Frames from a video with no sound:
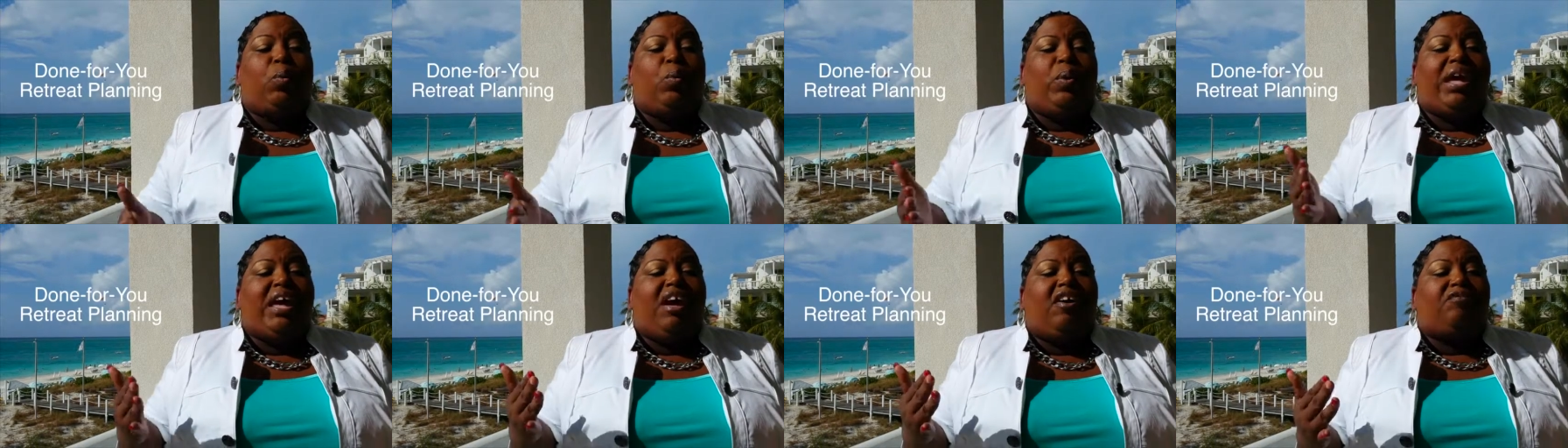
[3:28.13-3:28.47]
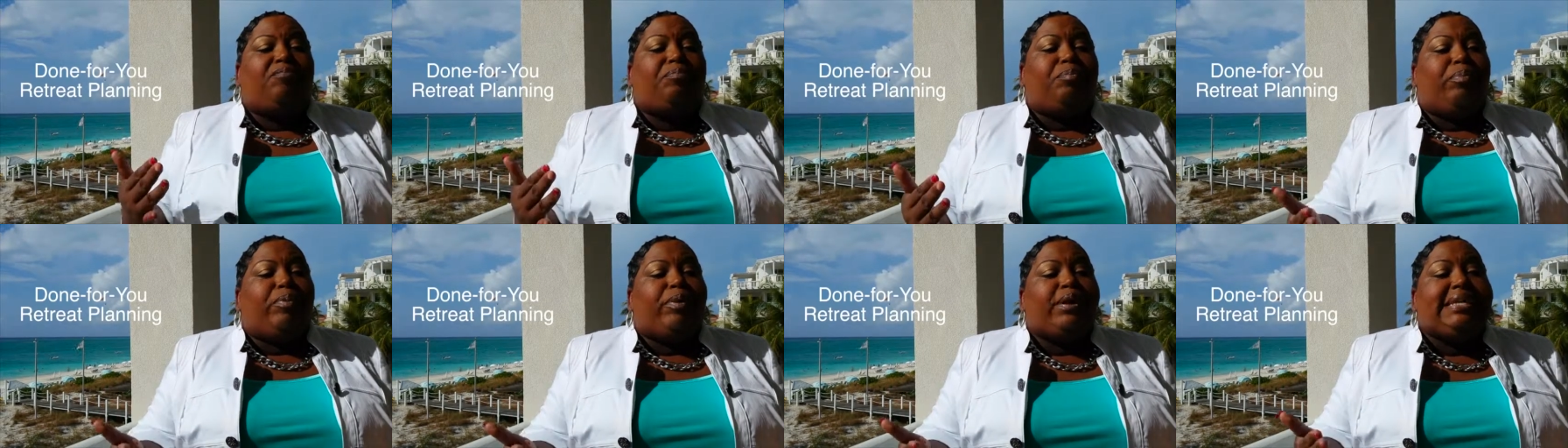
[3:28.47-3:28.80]
We
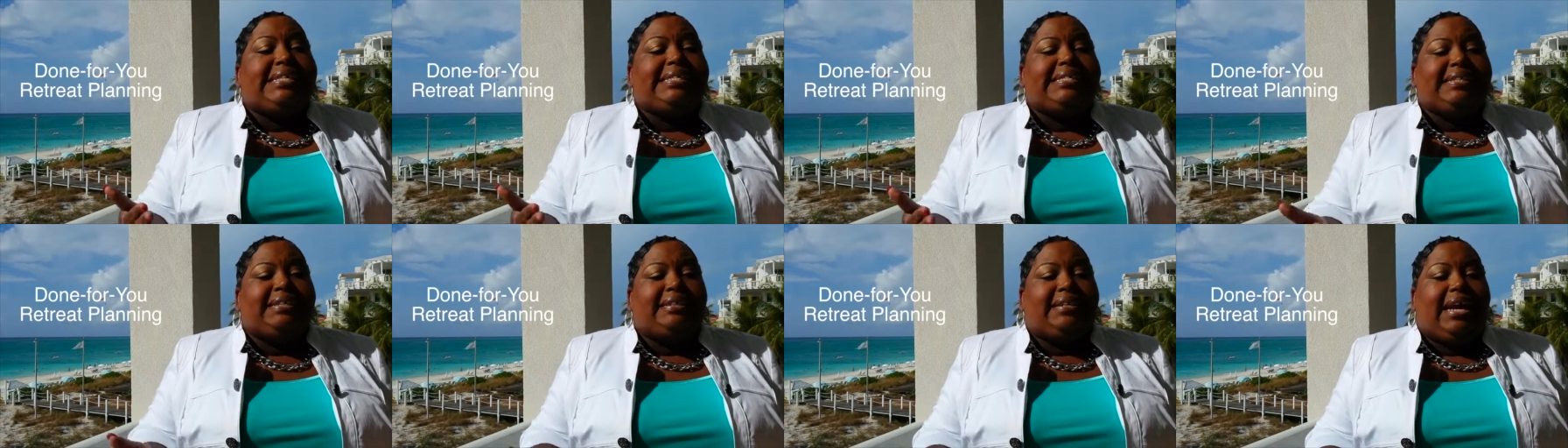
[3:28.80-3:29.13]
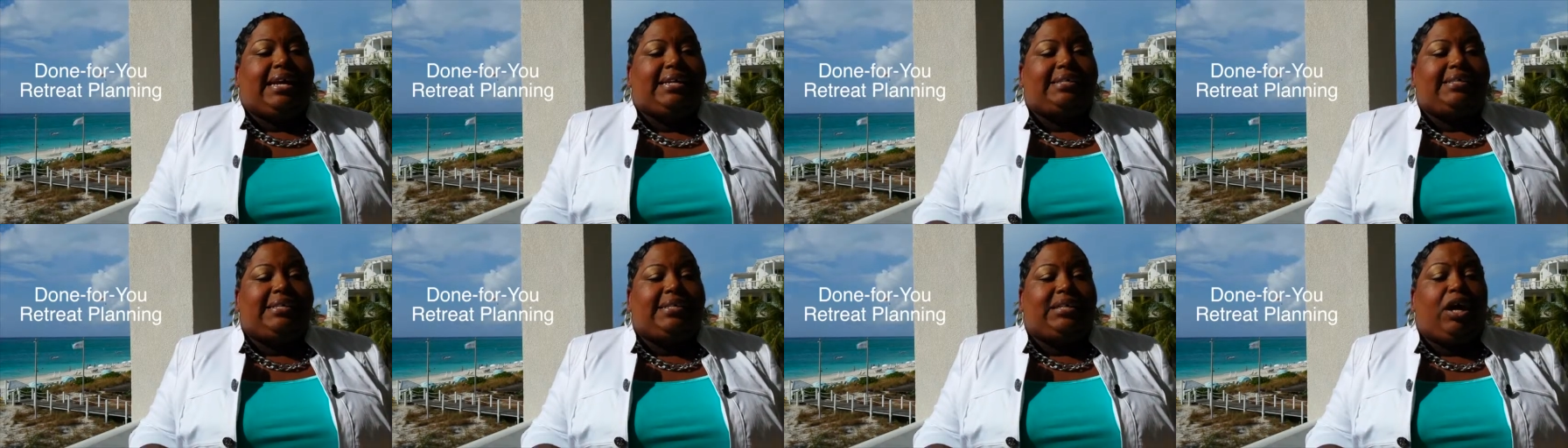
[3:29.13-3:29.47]
have
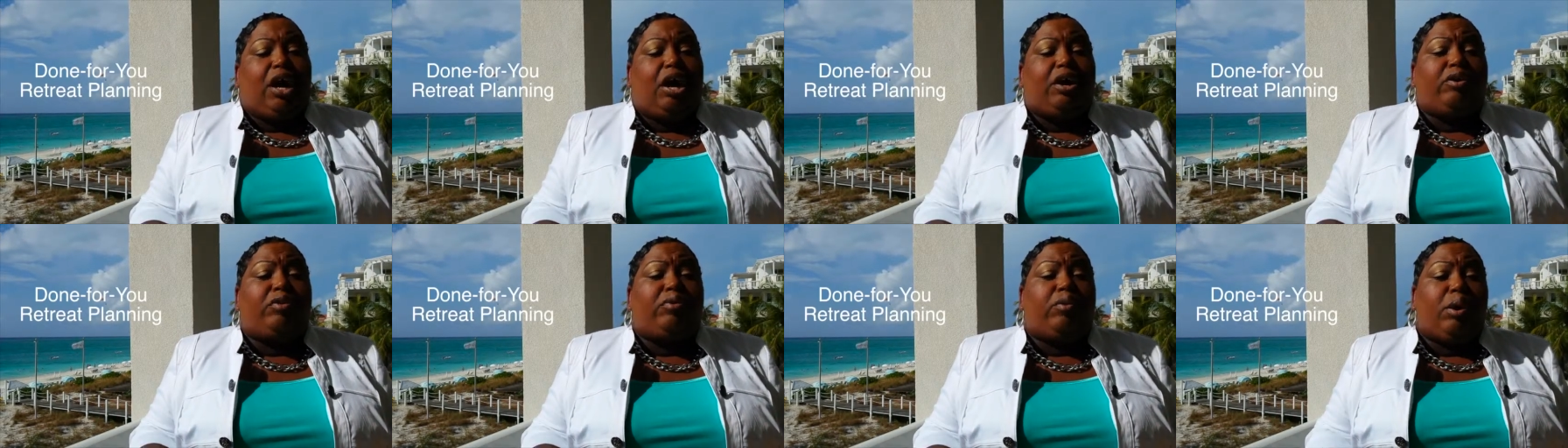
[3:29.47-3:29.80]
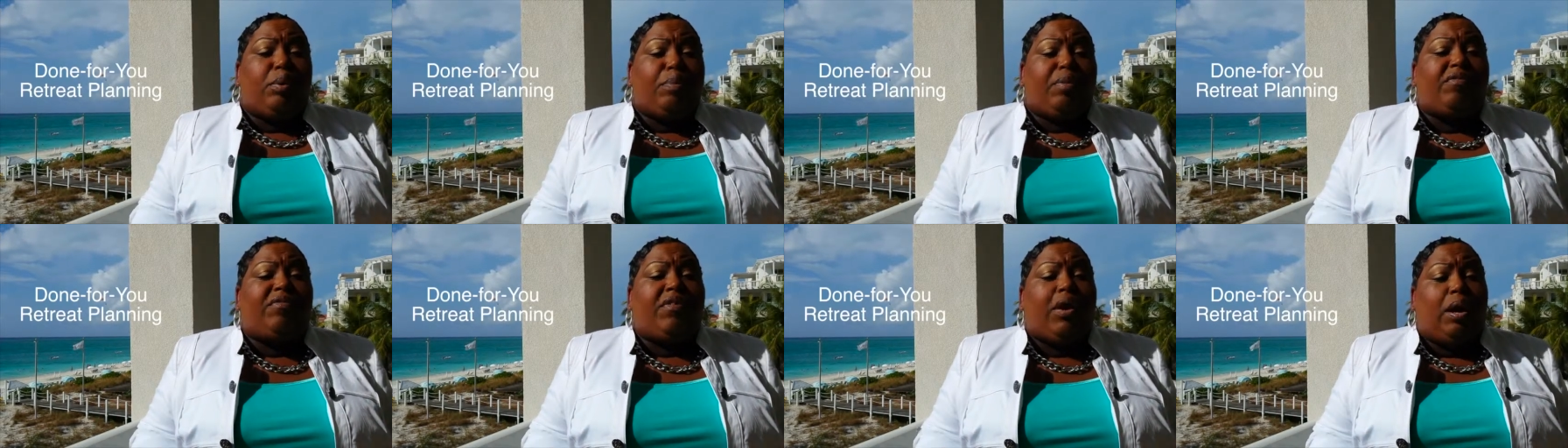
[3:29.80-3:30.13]
pre-selected a
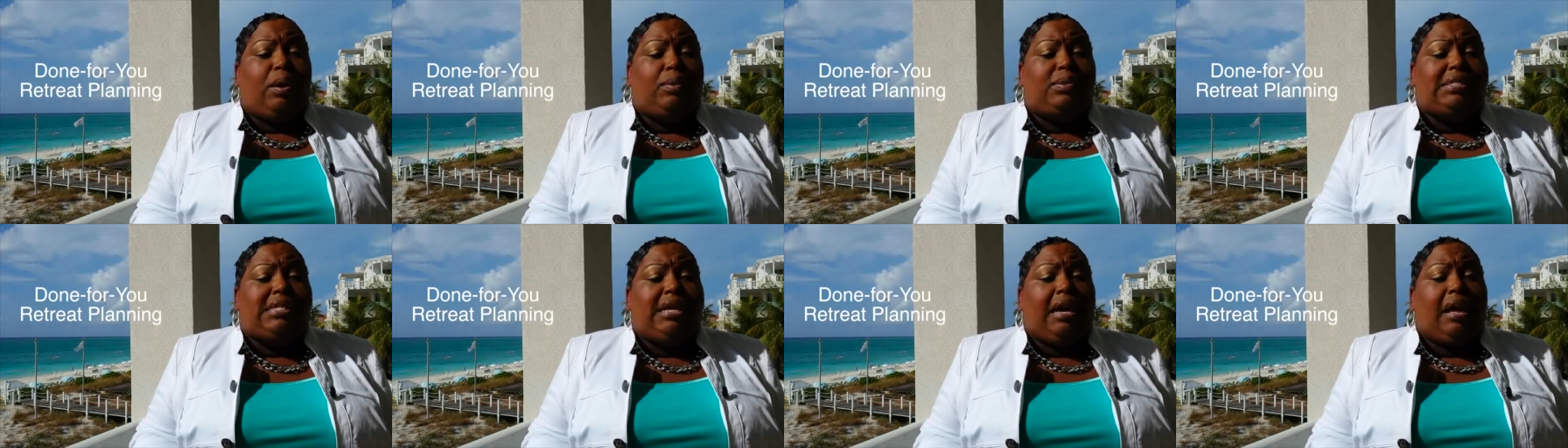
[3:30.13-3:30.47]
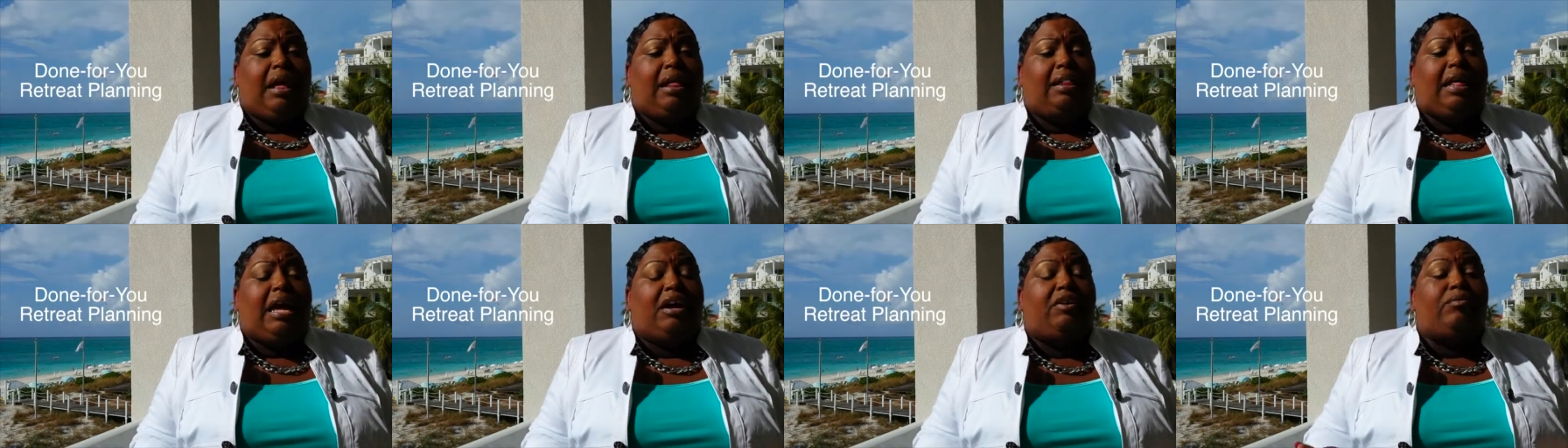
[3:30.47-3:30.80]
group of
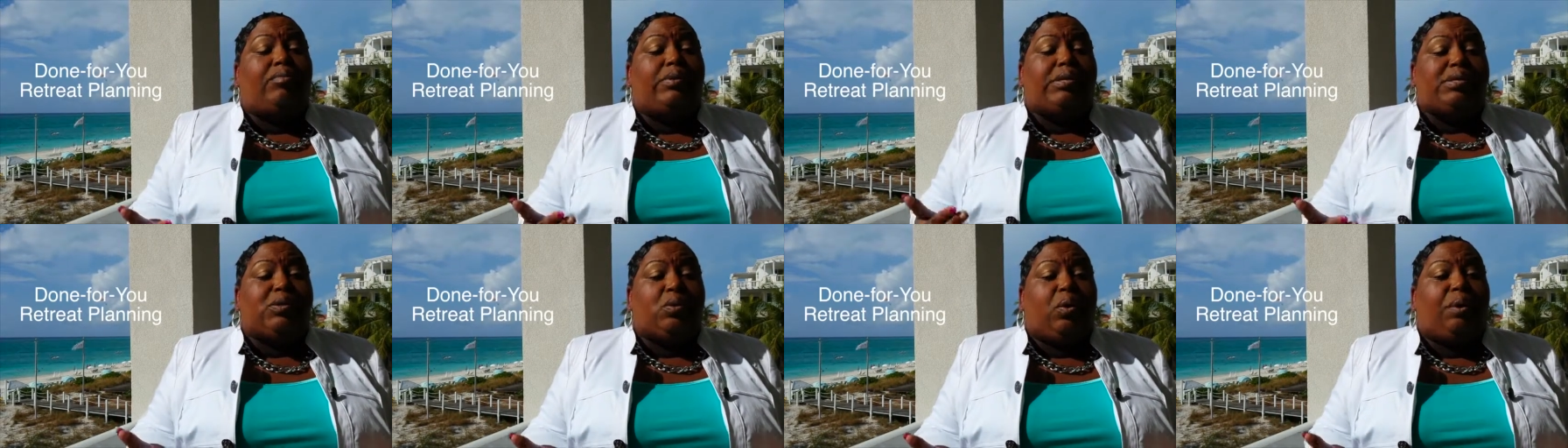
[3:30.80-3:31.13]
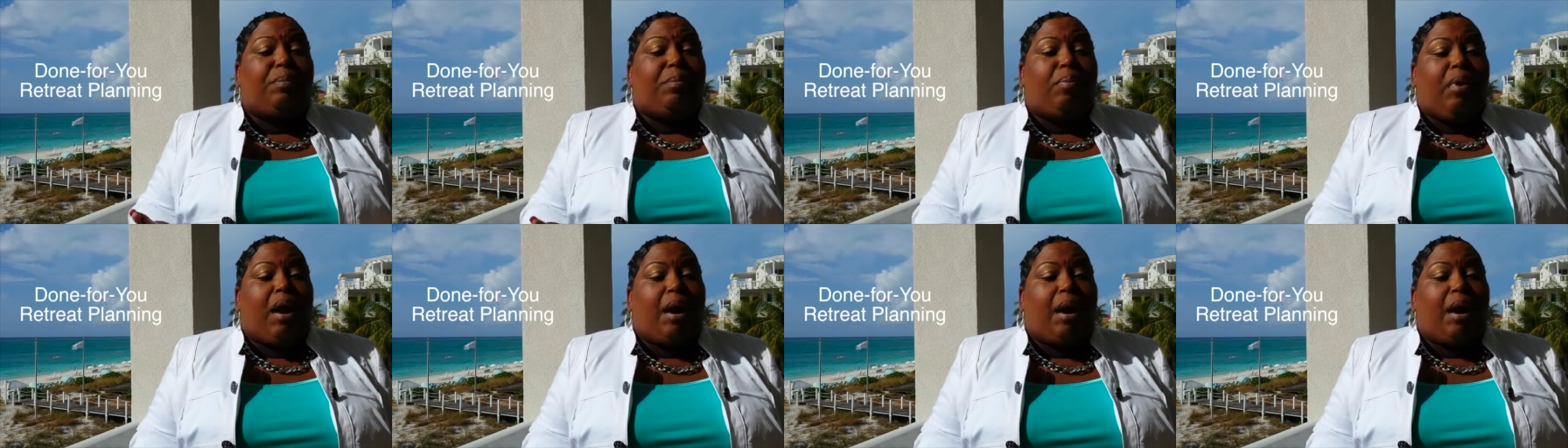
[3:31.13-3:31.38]
hotel and resort